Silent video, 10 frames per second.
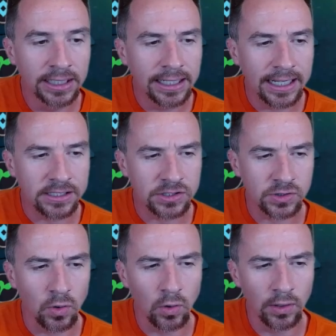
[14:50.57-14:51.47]
And
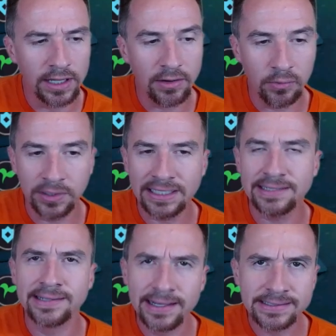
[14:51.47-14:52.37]
Zol, when he
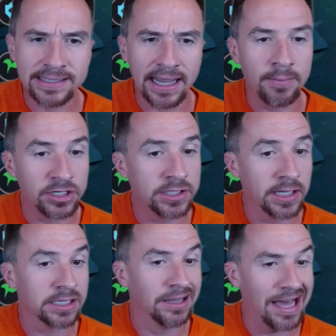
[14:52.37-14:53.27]
does damage,
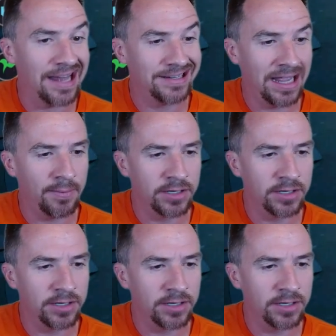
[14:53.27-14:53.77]
does a lot of damage,